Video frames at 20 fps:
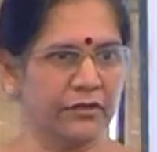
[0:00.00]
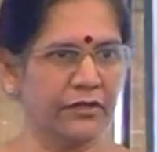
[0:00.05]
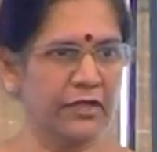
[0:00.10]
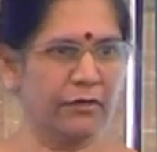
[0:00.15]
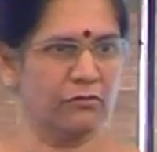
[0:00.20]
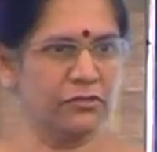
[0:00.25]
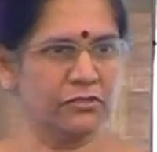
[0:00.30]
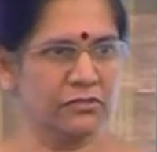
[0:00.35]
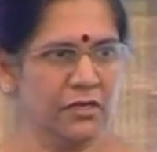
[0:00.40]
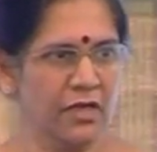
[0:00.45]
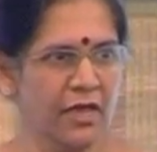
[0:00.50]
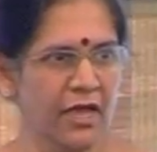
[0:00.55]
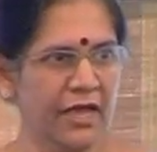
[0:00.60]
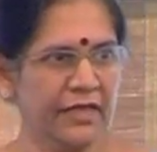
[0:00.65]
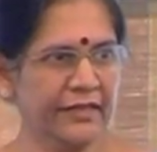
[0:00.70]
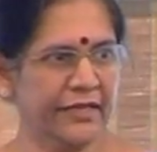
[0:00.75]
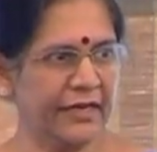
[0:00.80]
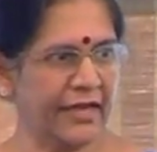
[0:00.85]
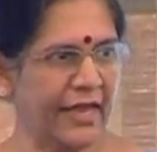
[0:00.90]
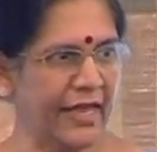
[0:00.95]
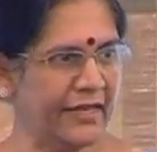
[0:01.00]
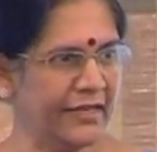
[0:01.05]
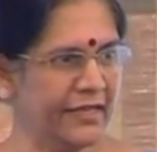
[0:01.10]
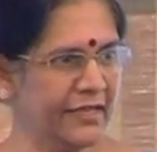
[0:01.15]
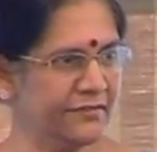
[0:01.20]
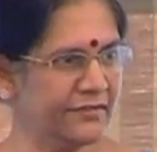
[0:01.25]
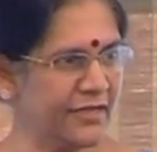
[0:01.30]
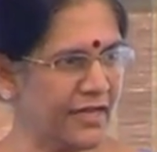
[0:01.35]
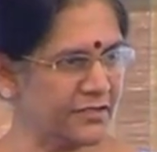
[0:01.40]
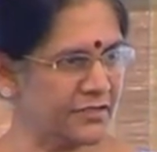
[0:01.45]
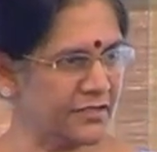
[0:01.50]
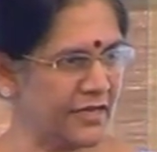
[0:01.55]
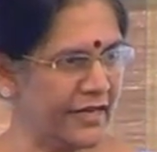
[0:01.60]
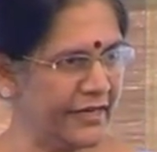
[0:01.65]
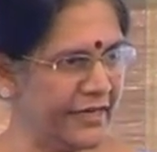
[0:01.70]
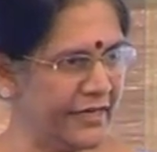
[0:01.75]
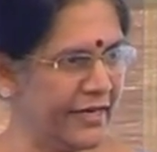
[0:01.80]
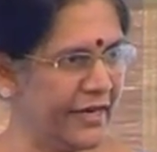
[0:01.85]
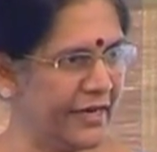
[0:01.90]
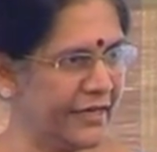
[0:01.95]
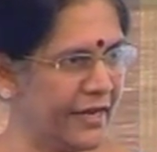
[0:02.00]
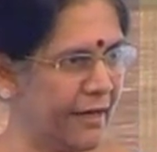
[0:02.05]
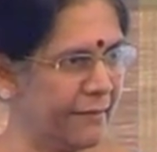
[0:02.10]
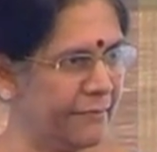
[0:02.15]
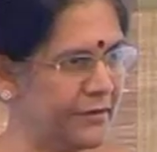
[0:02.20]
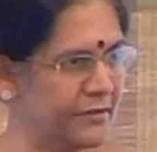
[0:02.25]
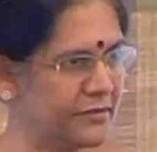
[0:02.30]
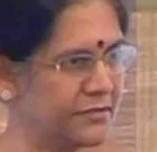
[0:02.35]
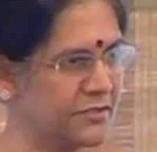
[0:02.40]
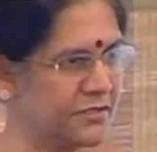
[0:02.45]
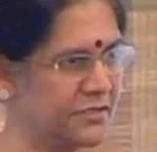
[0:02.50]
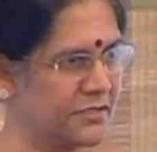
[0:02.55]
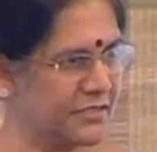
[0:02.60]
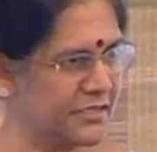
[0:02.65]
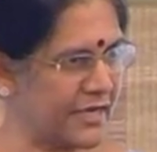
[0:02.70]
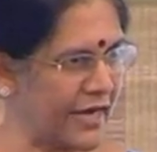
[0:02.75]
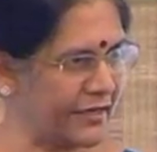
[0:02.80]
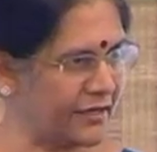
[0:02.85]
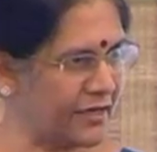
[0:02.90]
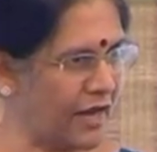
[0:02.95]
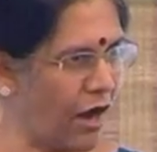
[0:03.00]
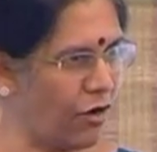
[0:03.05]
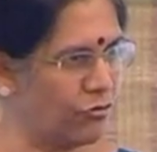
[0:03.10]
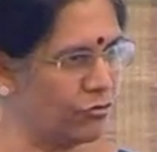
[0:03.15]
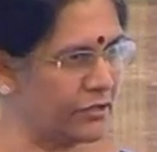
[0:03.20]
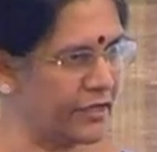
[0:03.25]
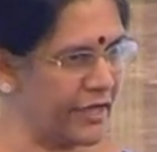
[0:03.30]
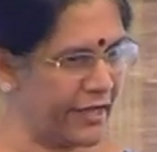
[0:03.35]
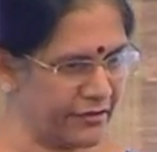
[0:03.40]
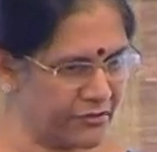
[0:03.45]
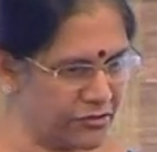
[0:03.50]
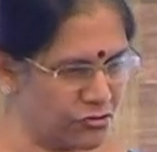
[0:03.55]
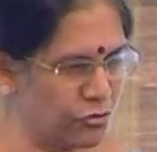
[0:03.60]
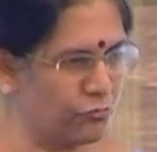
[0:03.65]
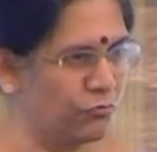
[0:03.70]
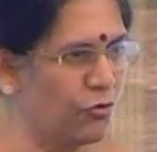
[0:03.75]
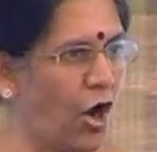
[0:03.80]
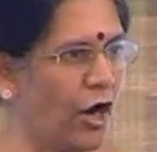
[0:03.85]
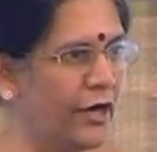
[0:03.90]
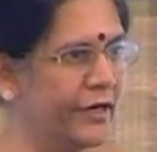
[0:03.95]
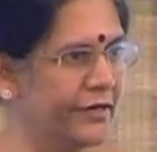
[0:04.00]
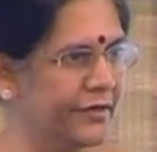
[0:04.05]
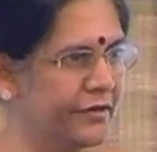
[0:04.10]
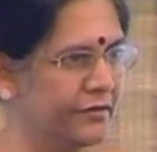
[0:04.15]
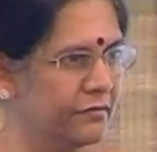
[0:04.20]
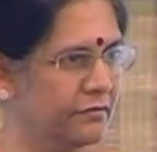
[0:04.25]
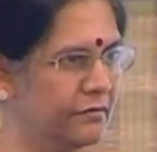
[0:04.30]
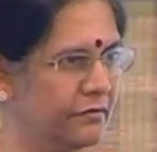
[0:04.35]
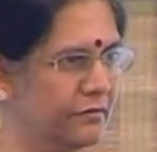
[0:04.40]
There was that any data being sent out, they should audit.